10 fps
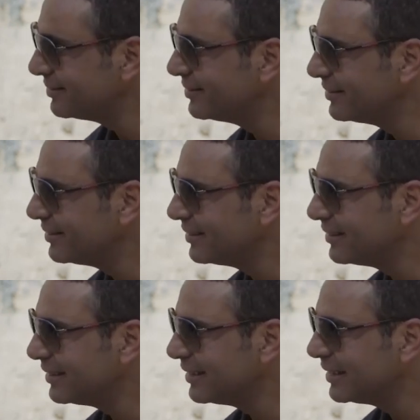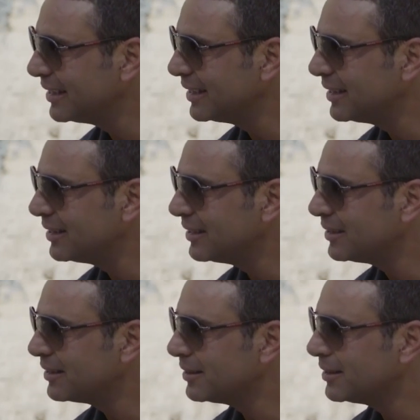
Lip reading: Nobody speaks.